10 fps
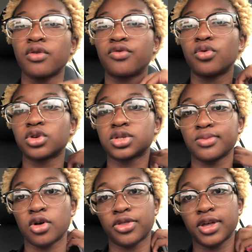for
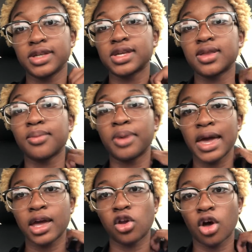small things and then
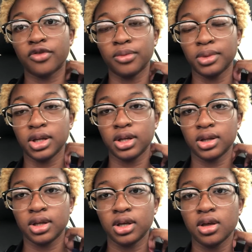pay it off
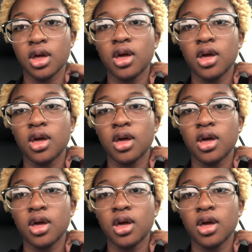immediately,